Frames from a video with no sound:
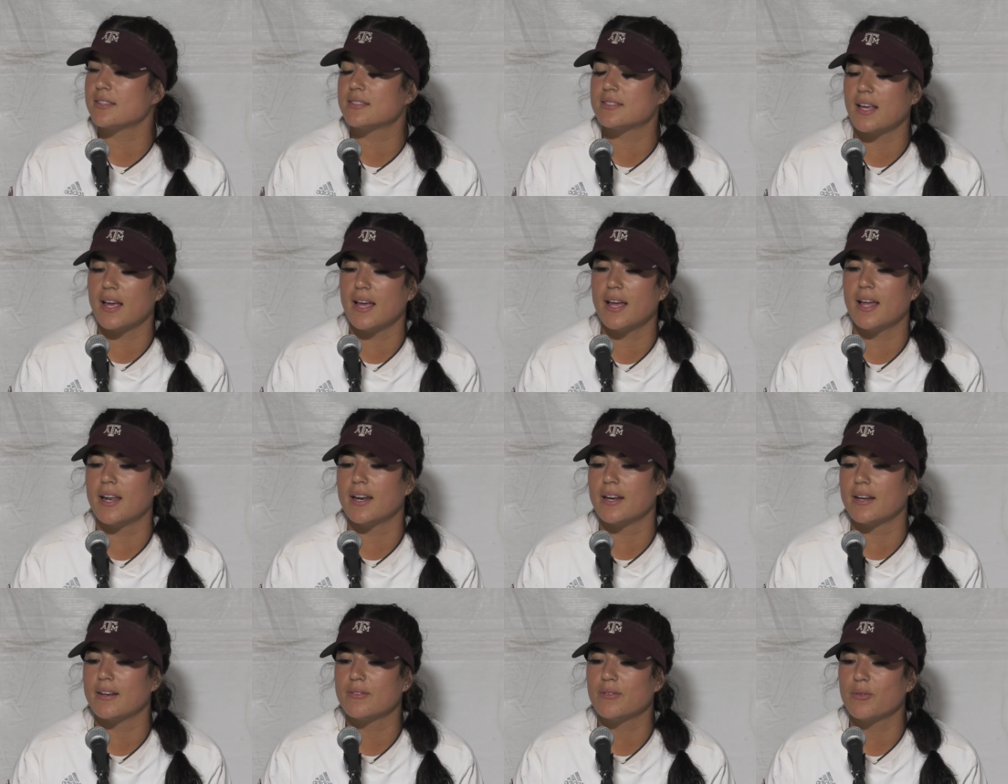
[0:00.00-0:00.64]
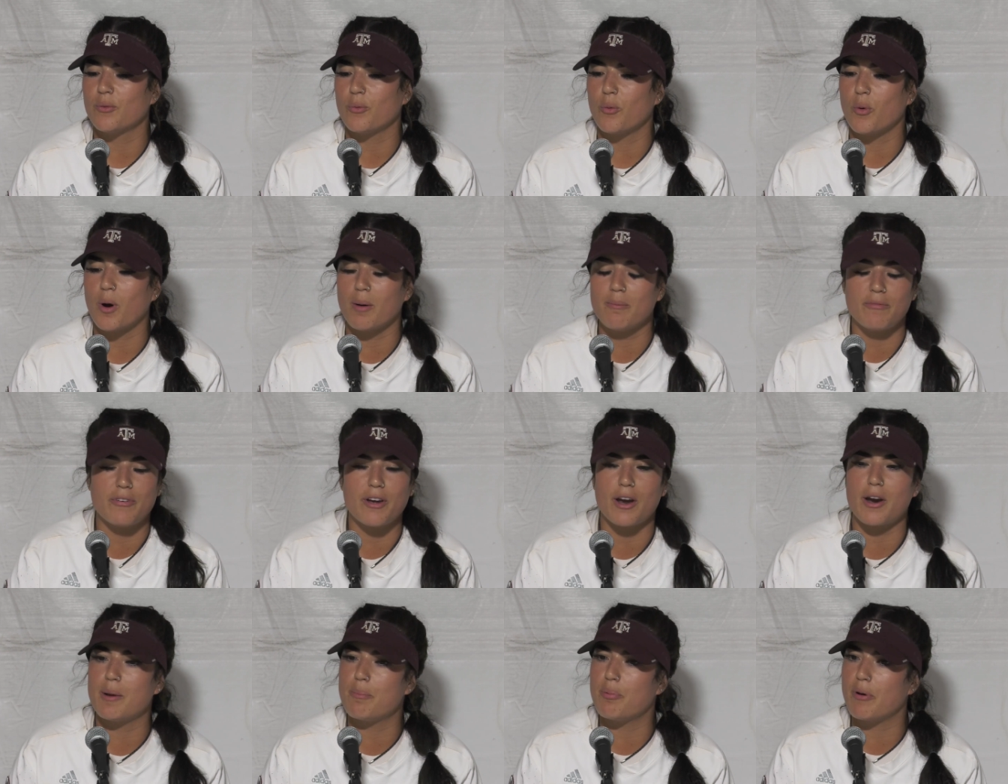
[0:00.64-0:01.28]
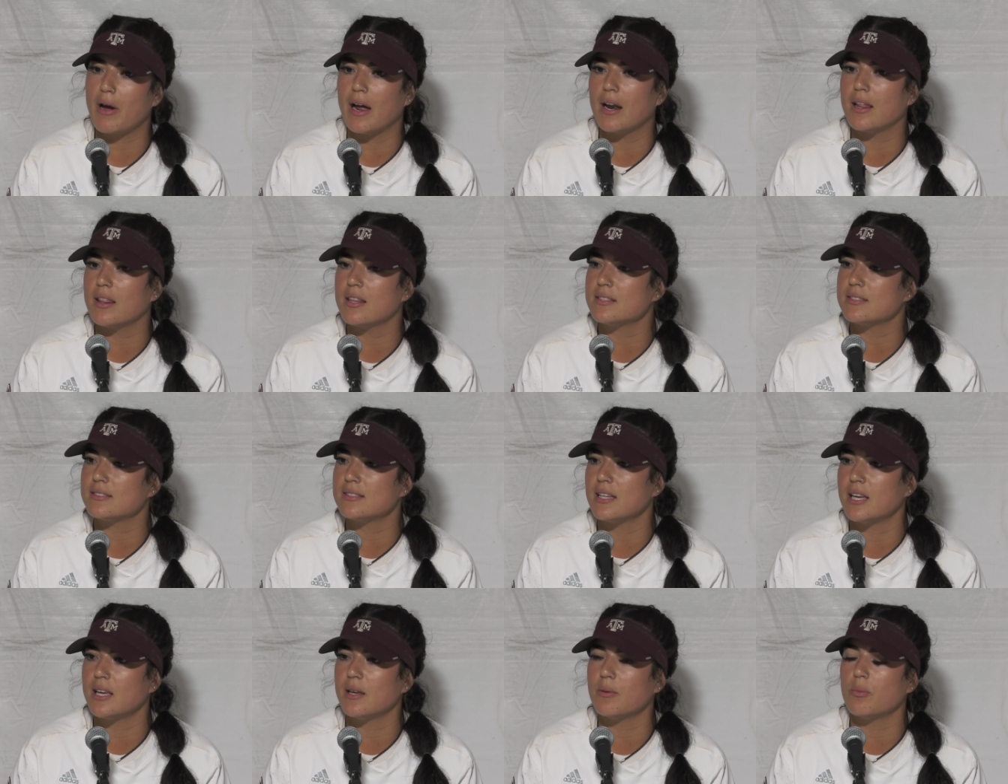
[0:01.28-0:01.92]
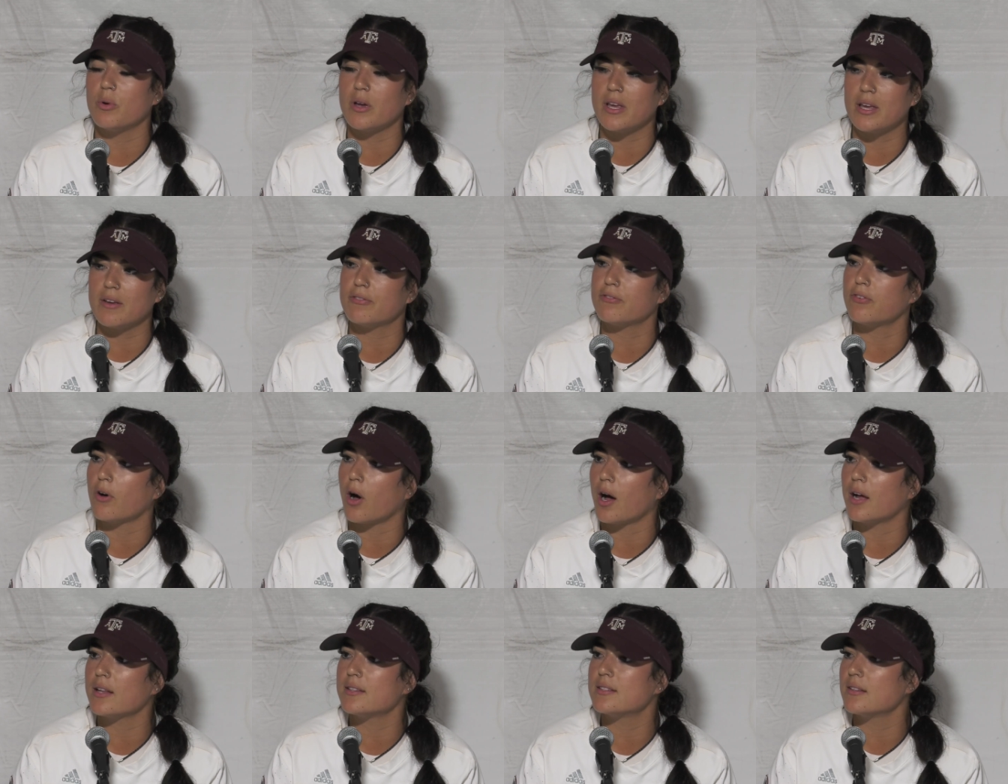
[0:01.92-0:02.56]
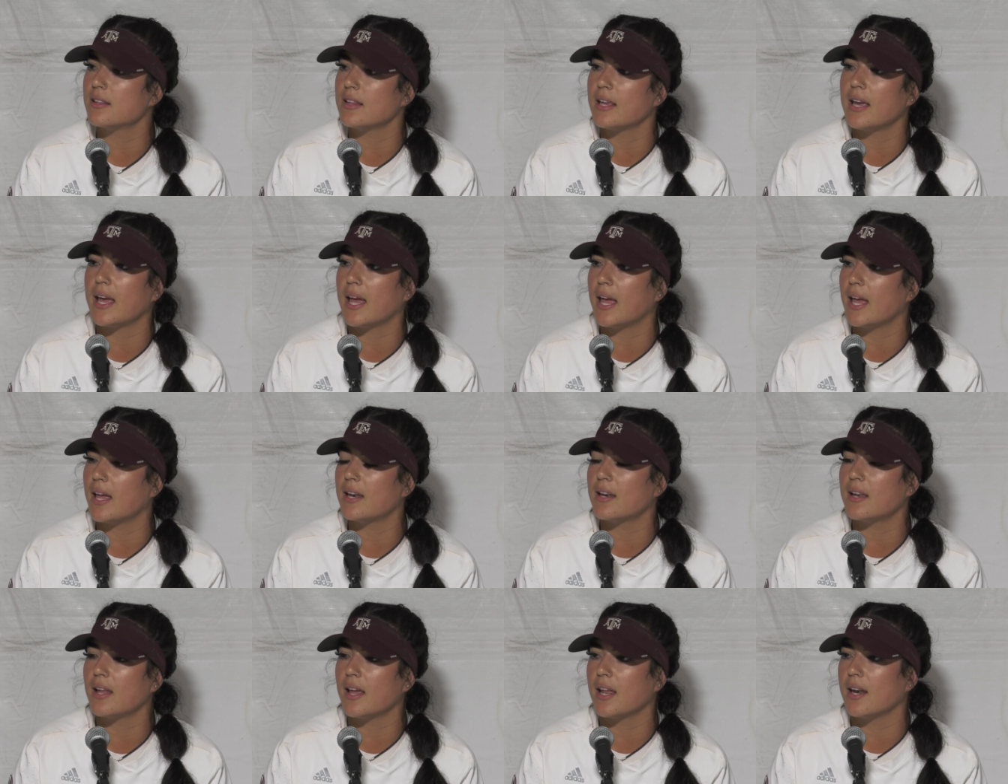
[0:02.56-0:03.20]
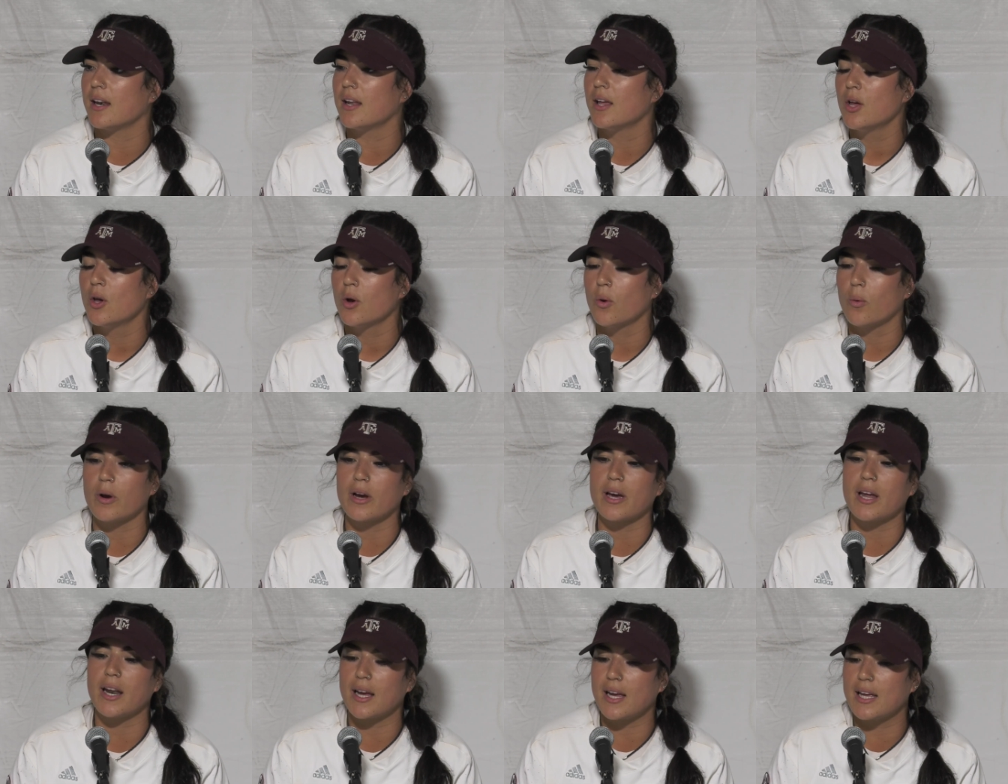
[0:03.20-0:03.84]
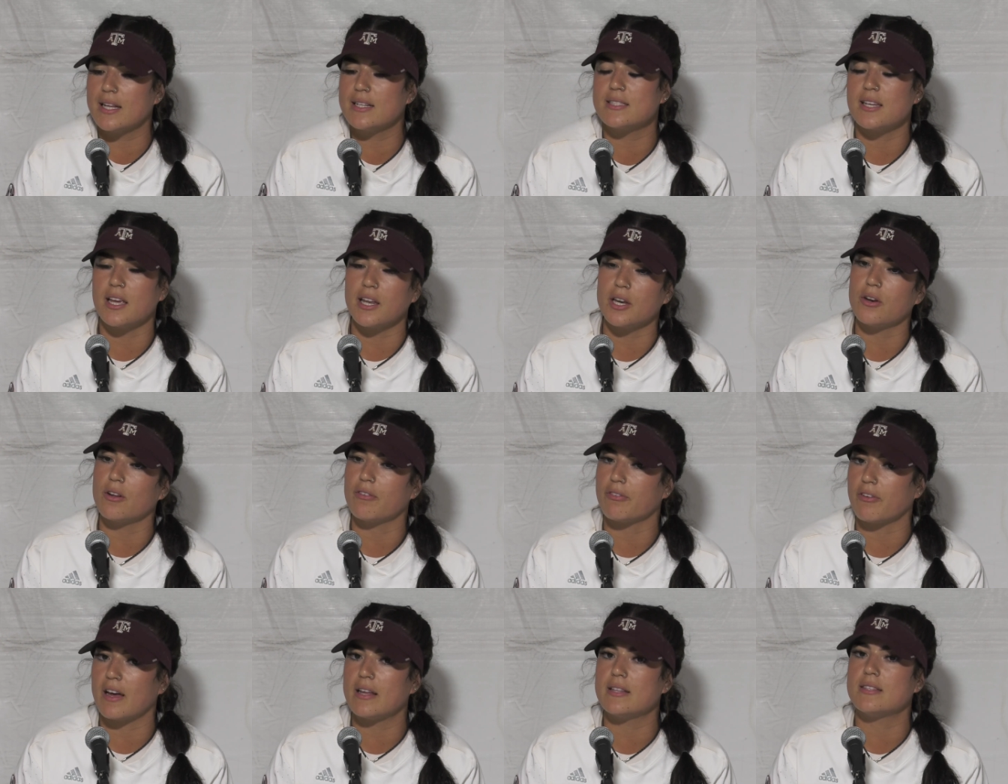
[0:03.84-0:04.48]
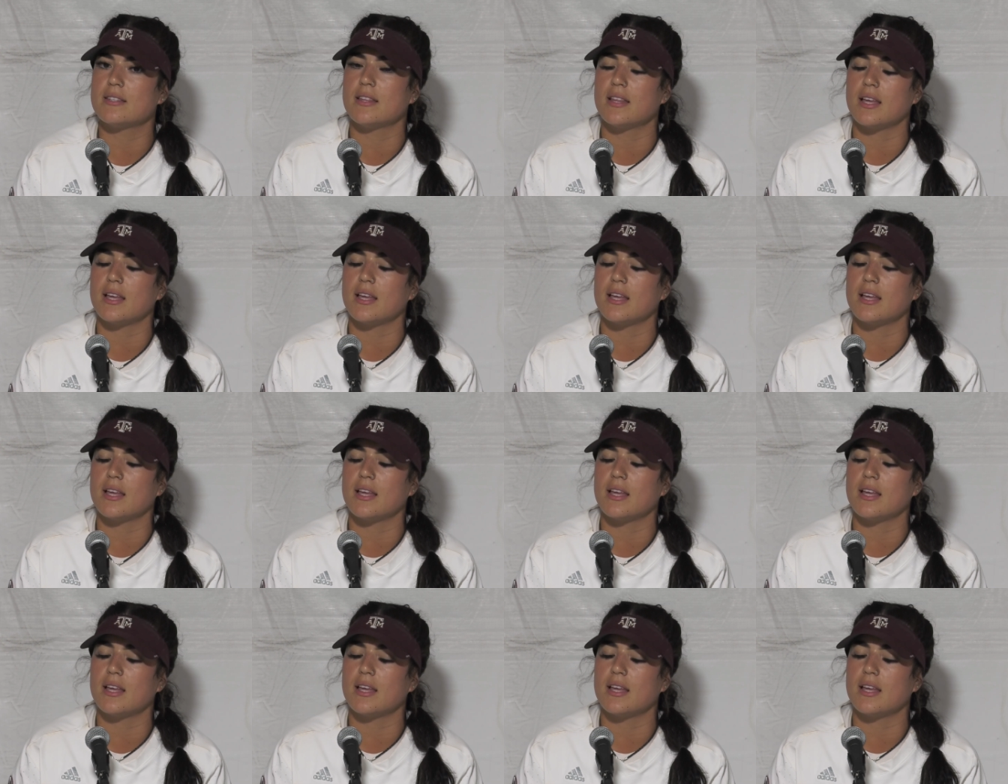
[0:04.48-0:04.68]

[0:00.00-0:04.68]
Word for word: And I'm very proud of this team. We fought to the end, and we're going to continue to fight to the